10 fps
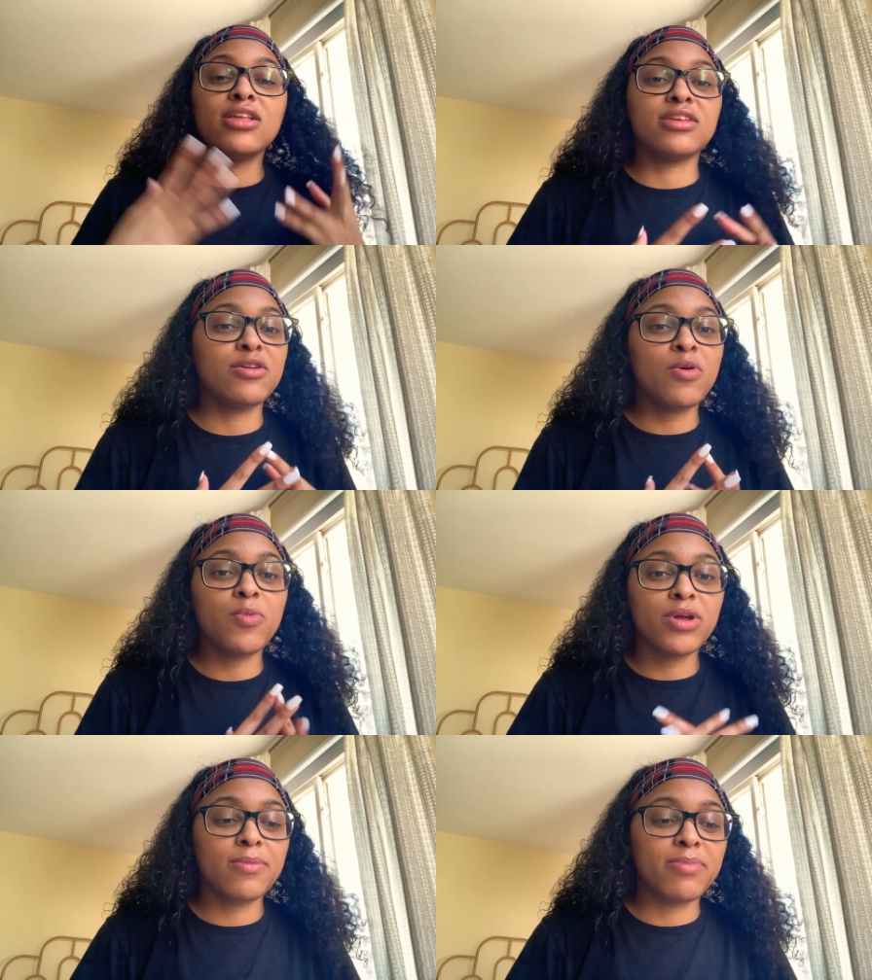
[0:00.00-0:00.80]
they don't
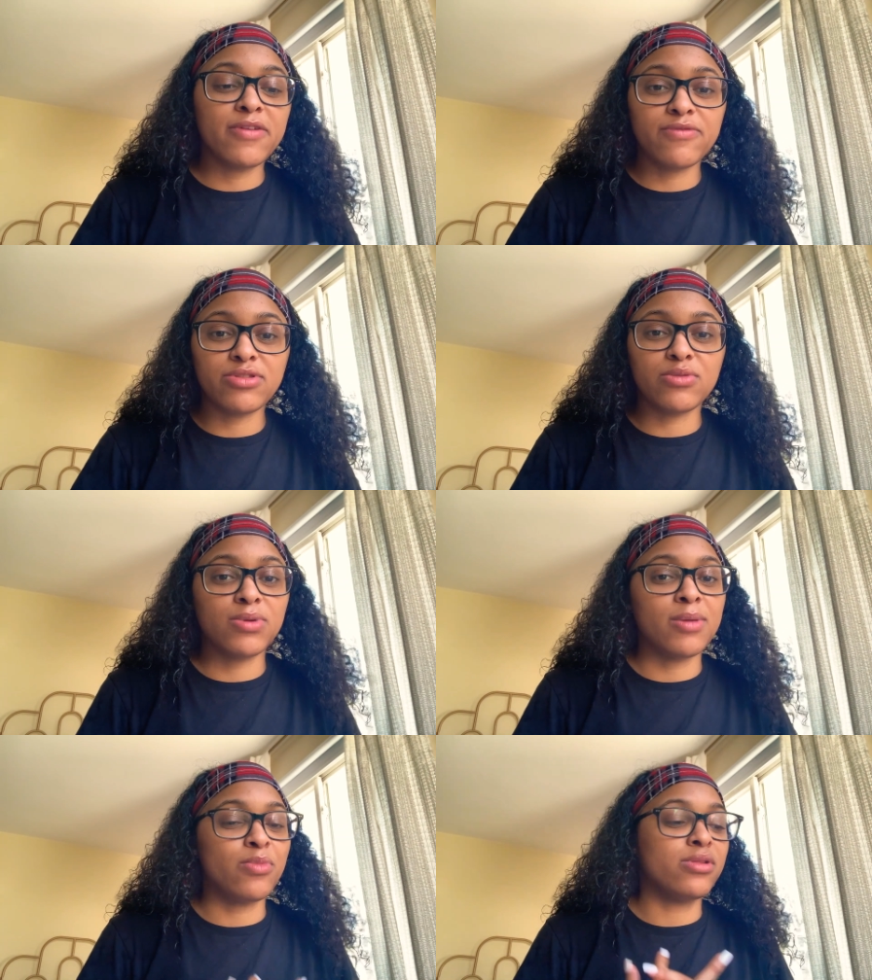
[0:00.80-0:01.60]
want to beef with you
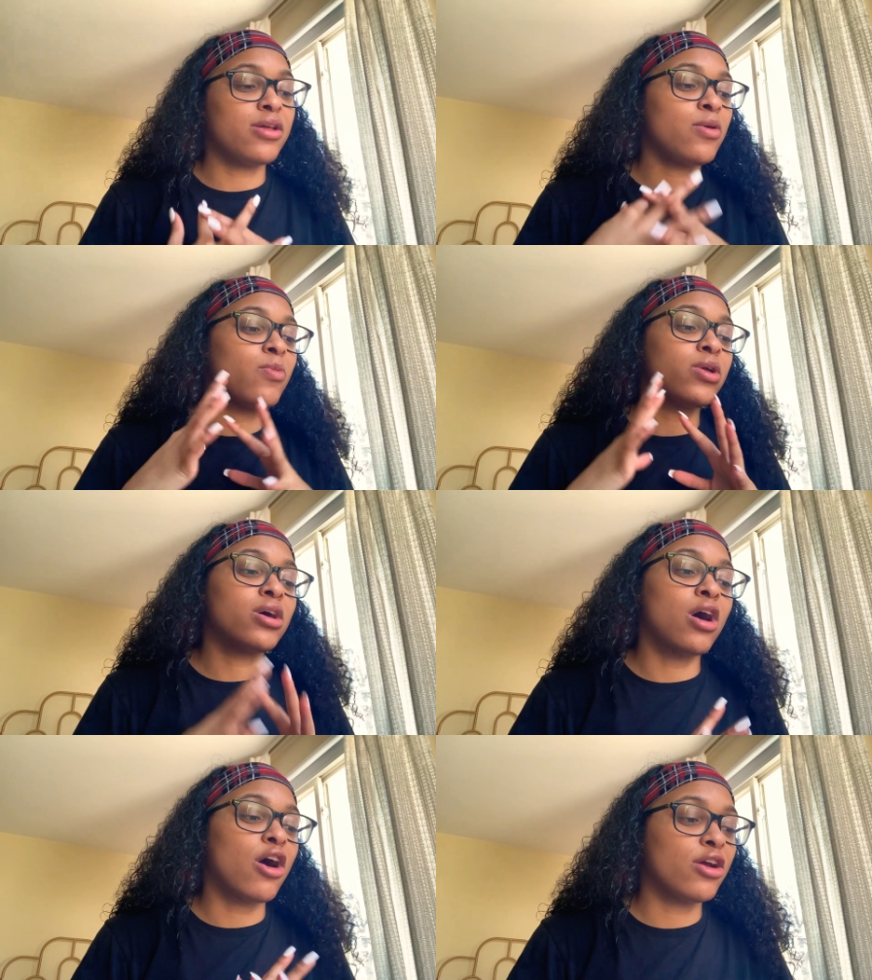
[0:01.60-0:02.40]
anymore they don't want
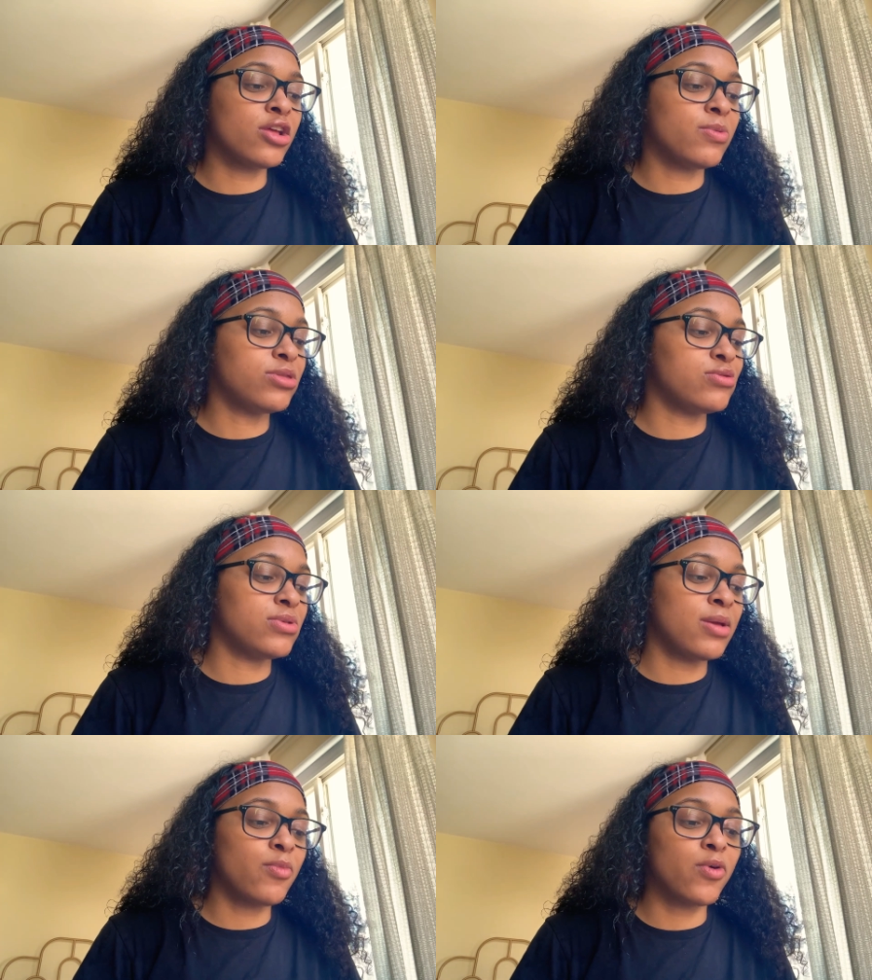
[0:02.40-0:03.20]
to argue with you
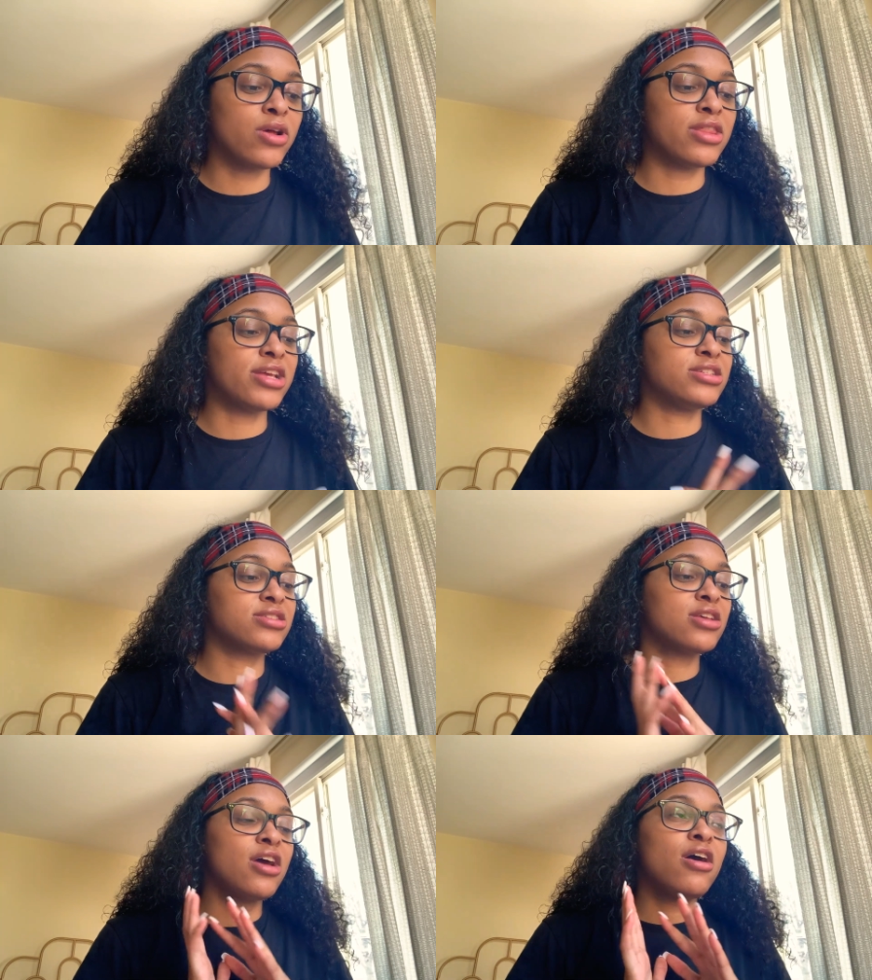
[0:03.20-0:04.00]
anymore they just